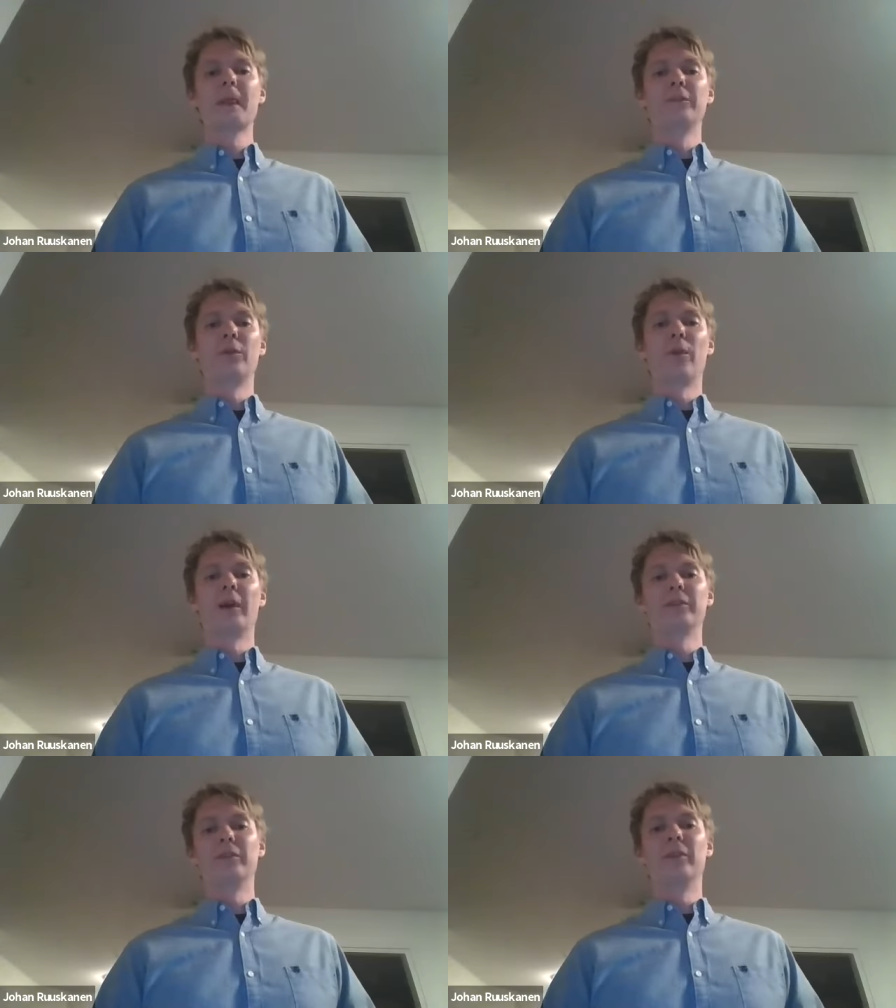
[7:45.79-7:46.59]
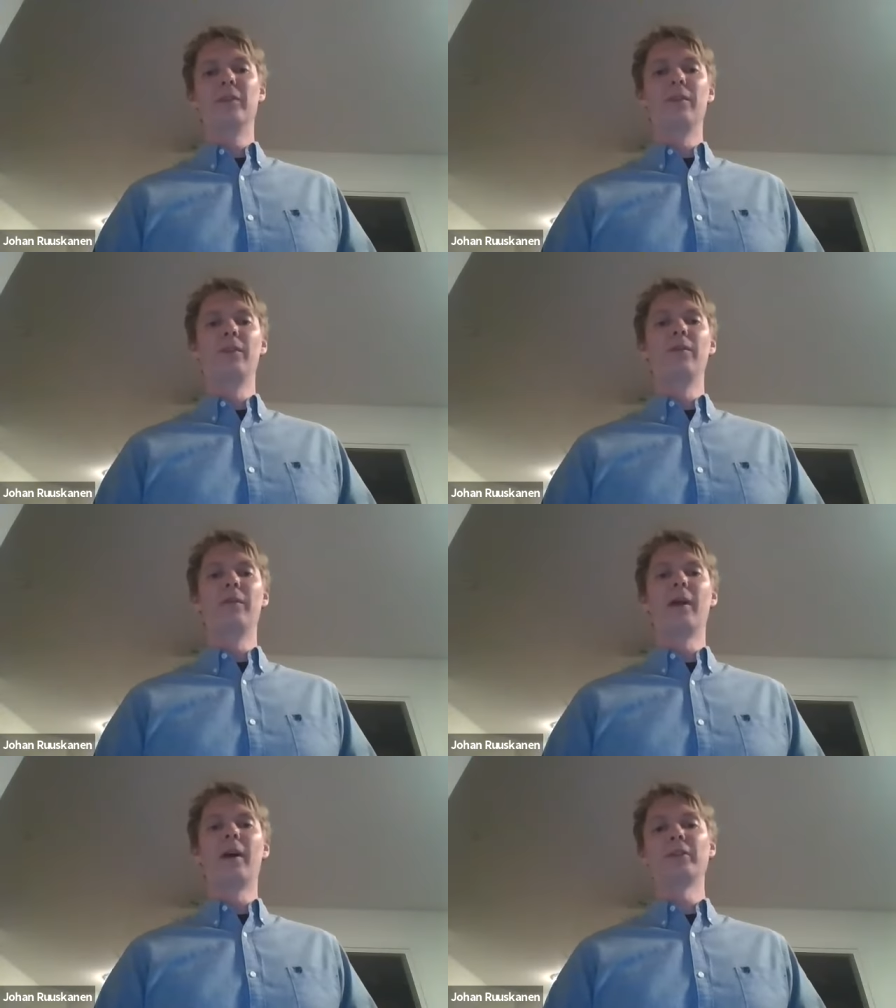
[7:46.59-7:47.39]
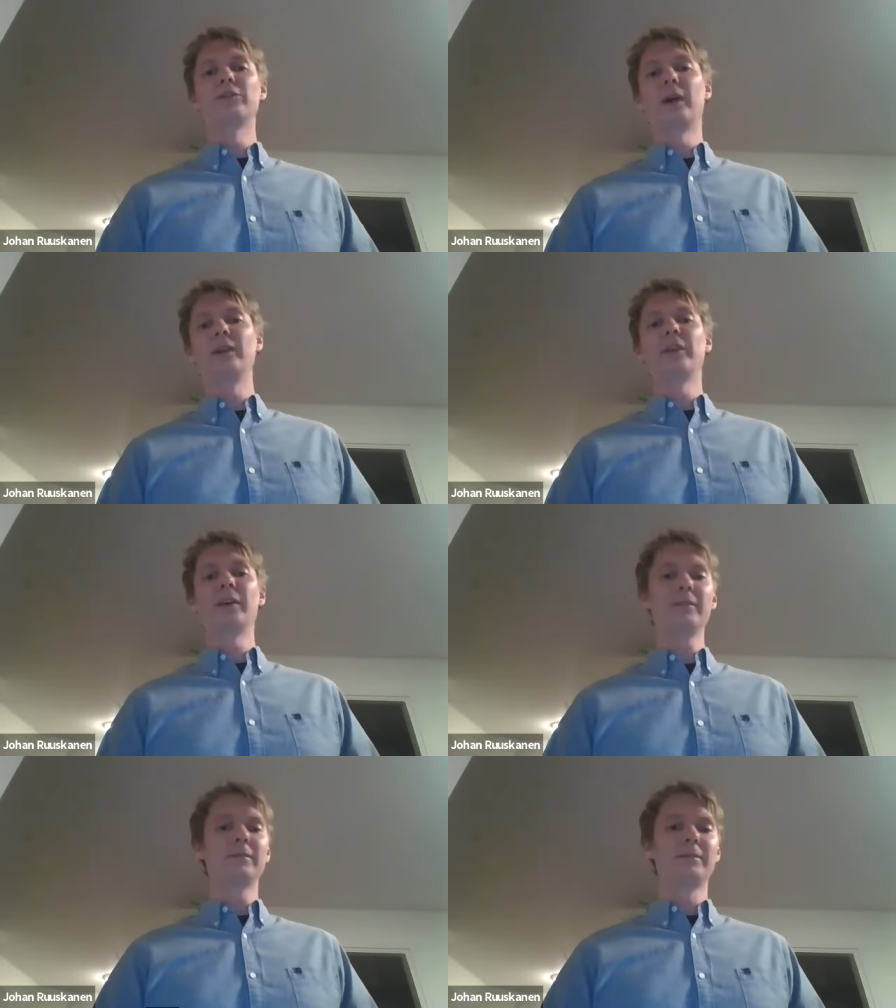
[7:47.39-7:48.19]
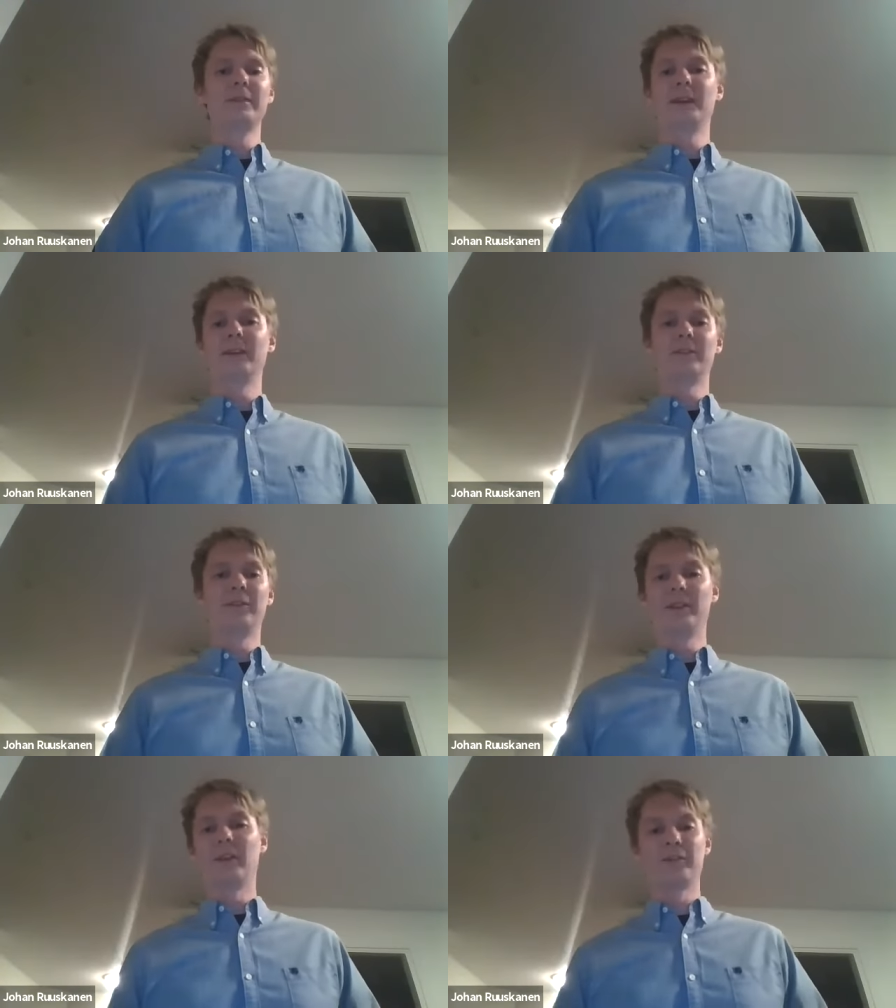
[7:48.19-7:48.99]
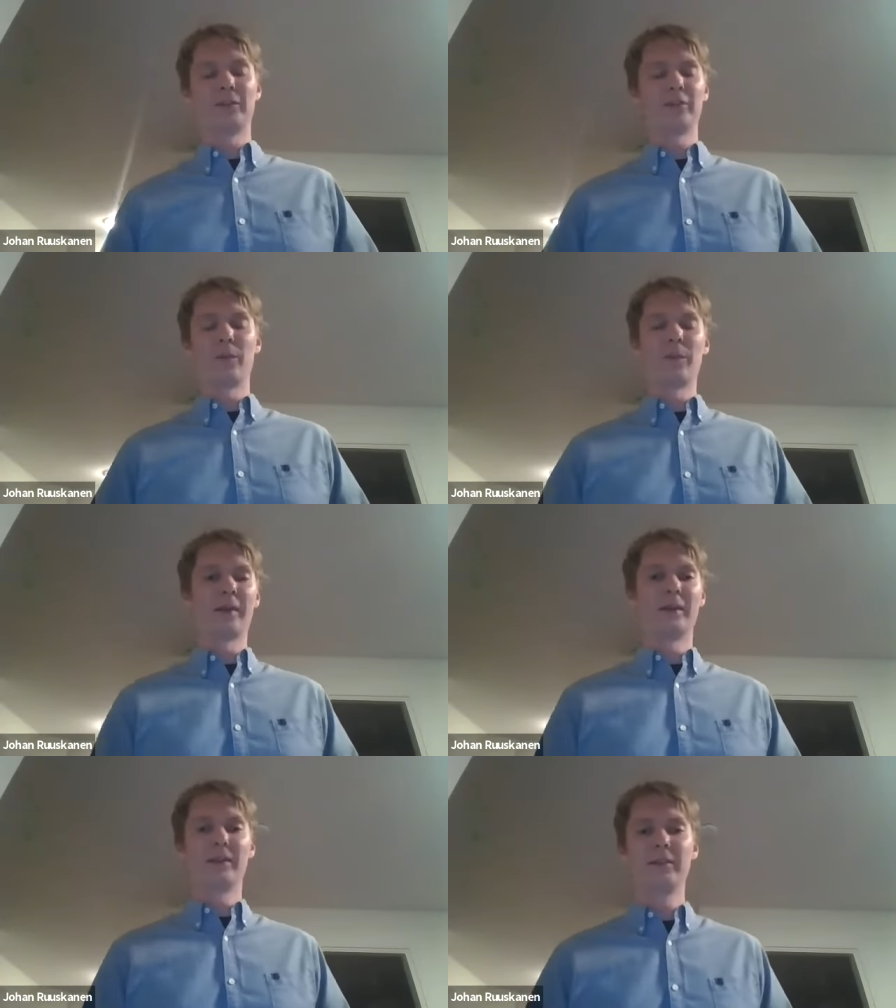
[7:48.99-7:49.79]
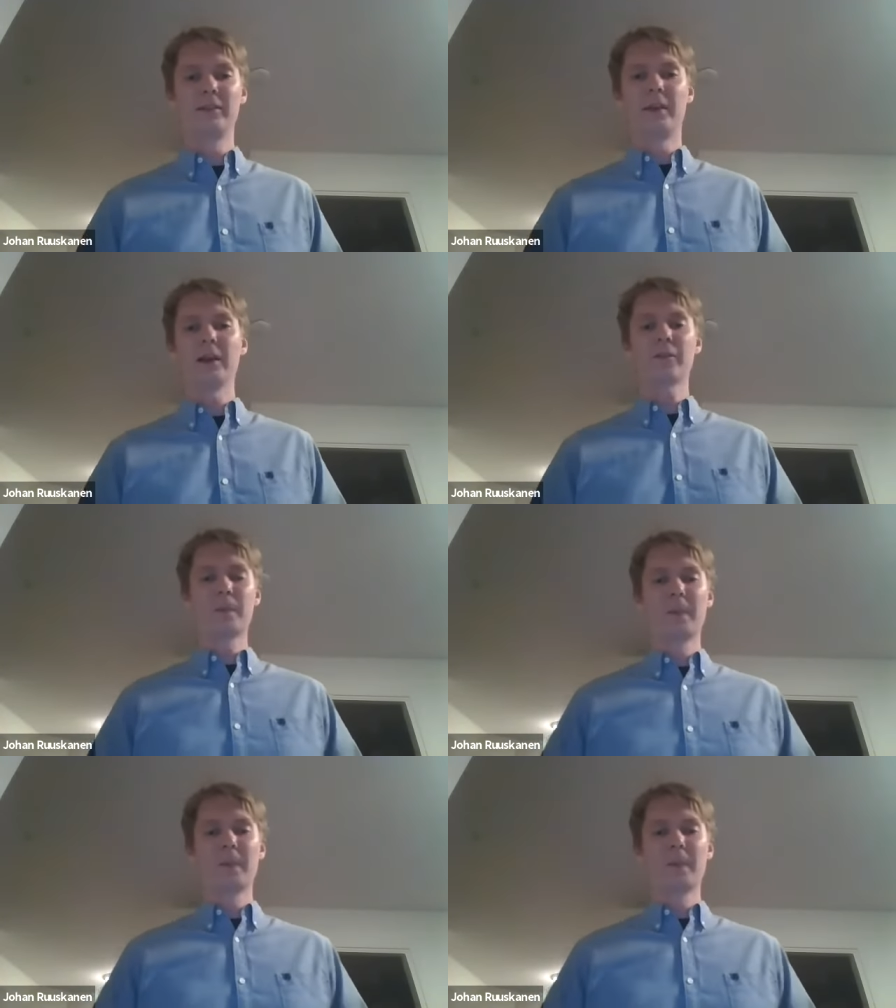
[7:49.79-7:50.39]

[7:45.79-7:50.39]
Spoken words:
So it's nothing strange here. It's just some CDF.